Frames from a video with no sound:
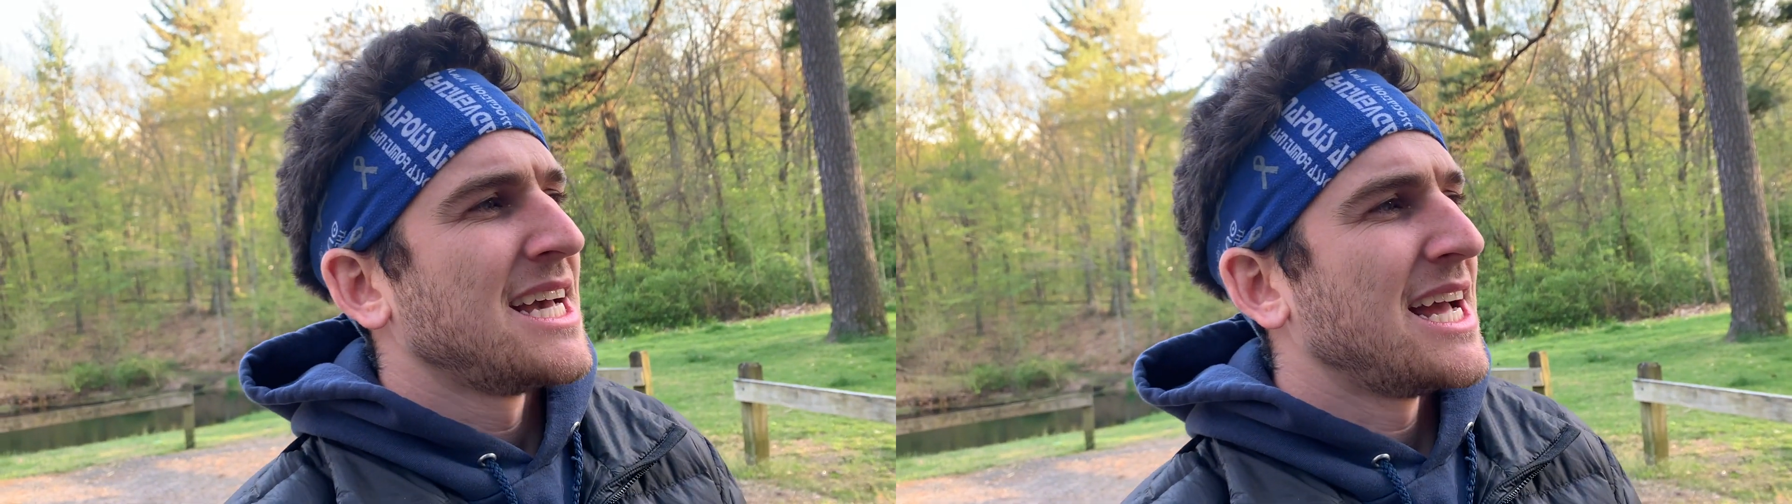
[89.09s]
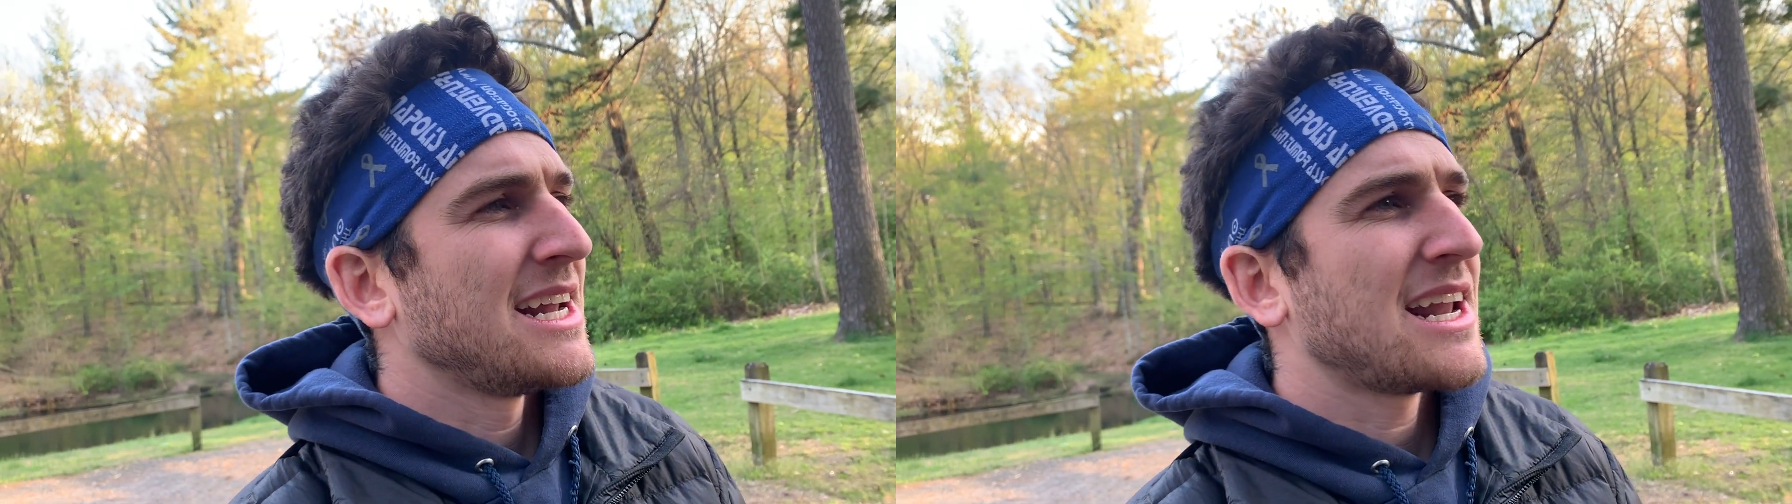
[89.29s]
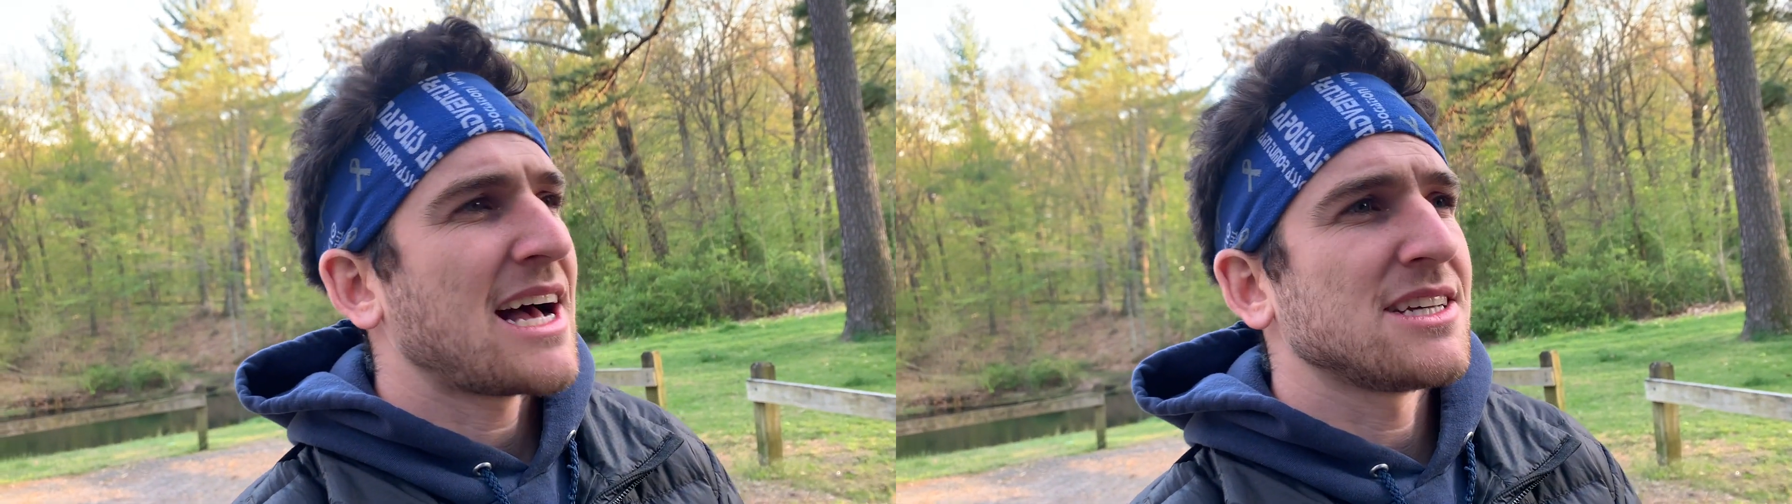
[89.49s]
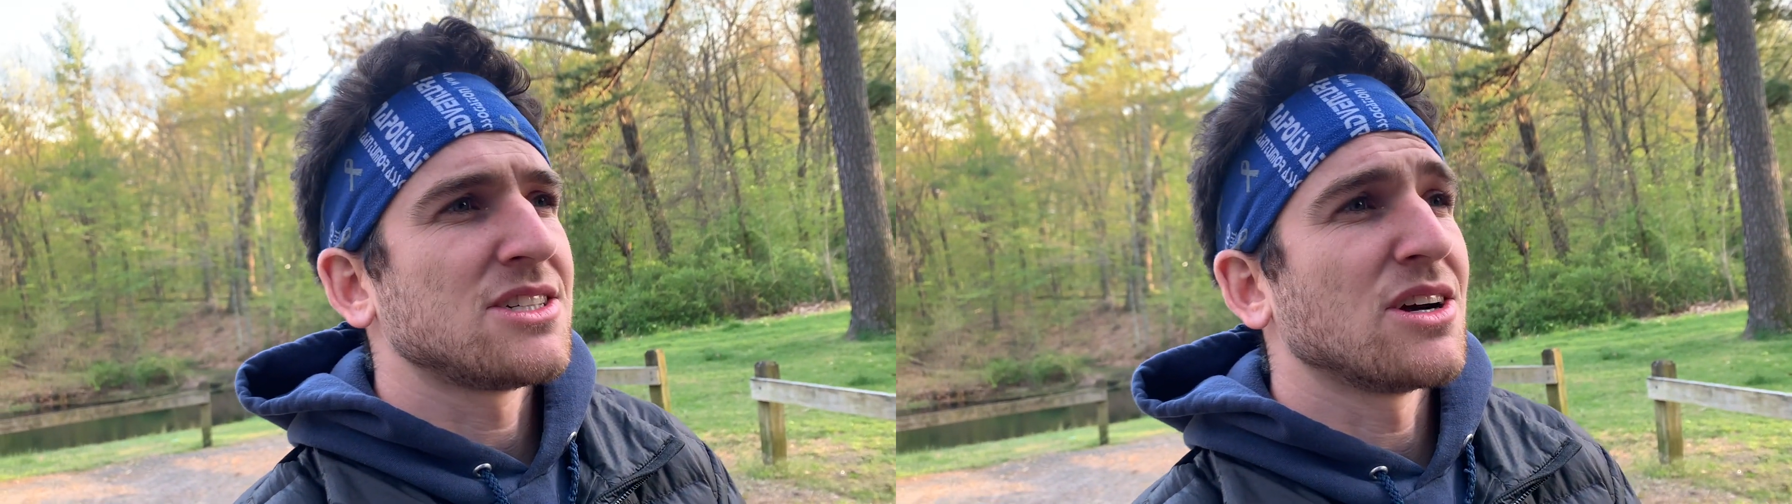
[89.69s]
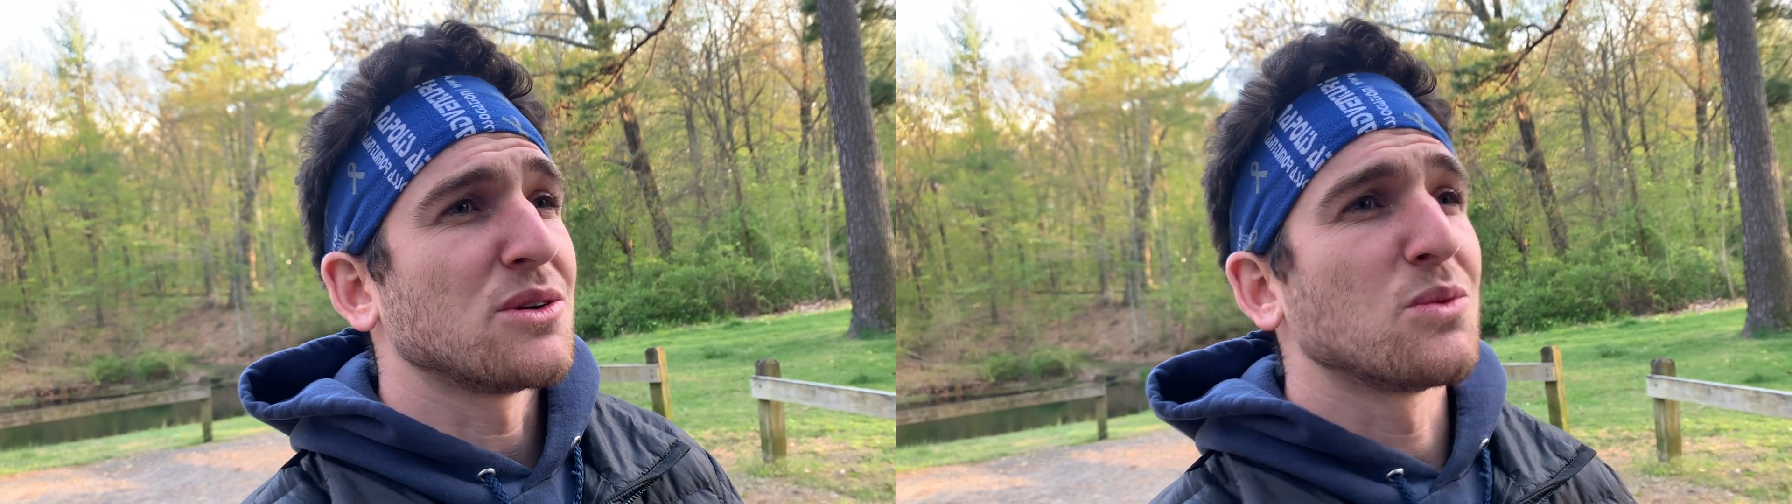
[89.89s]
and it has
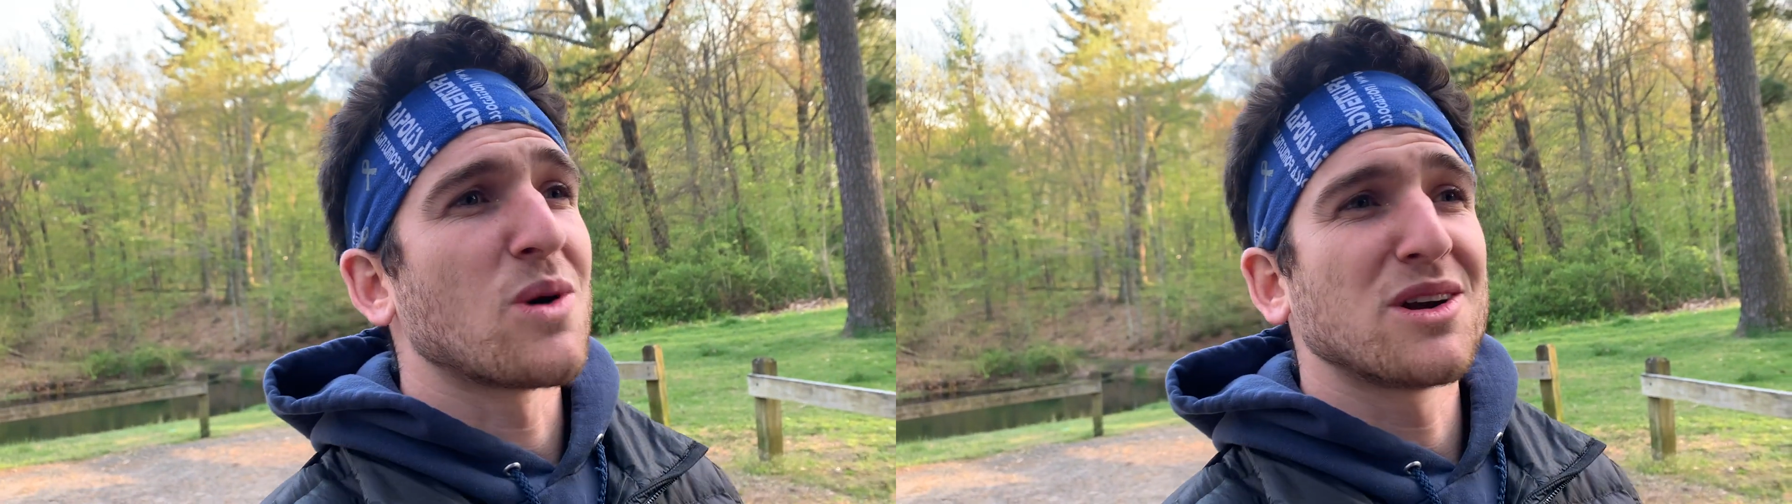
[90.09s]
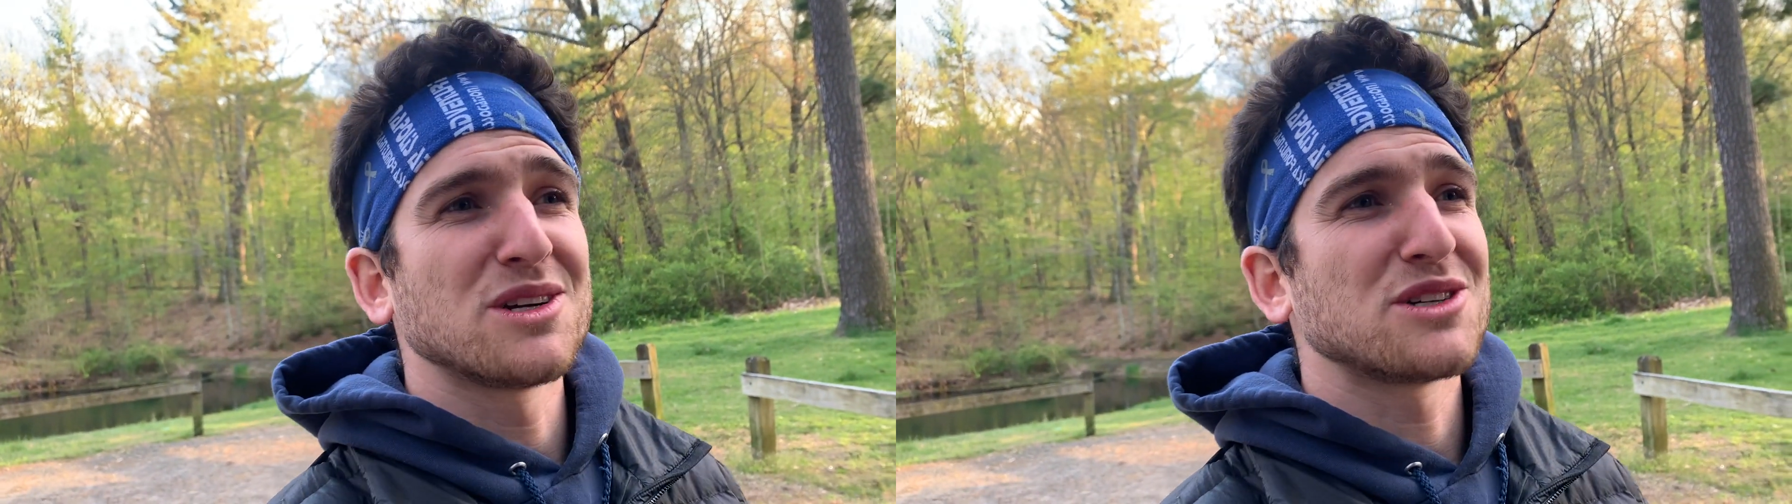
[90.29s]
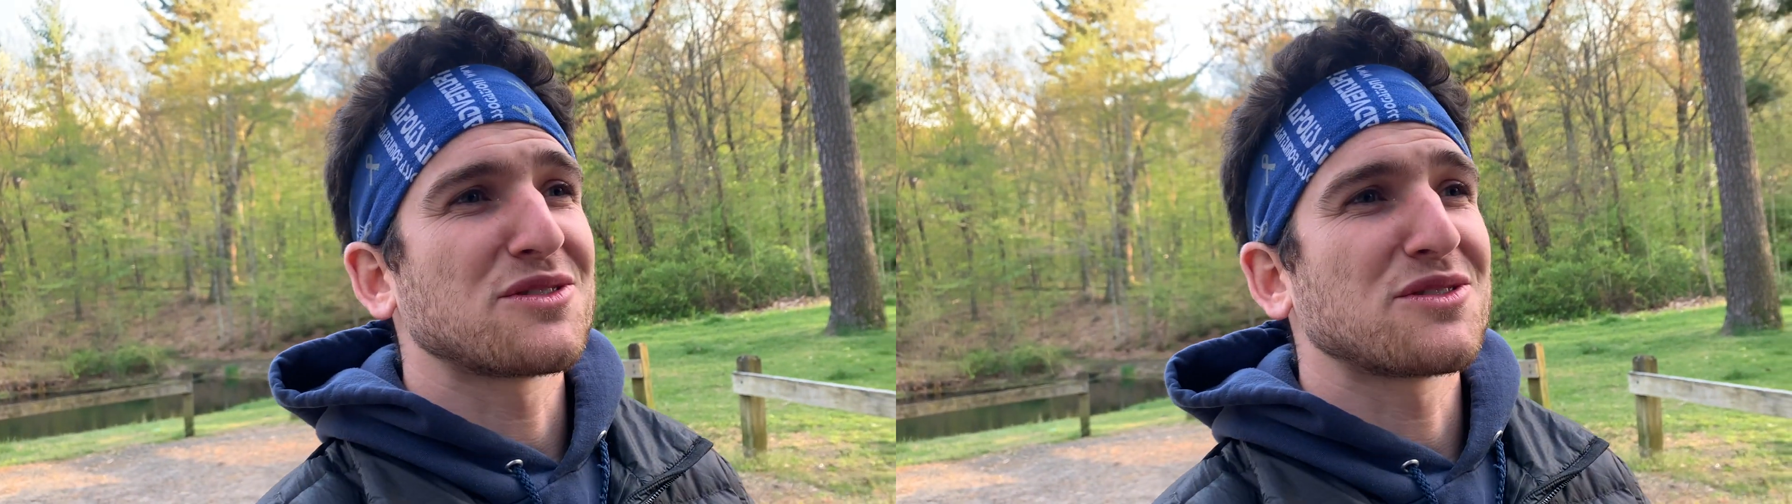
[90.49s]
done wonders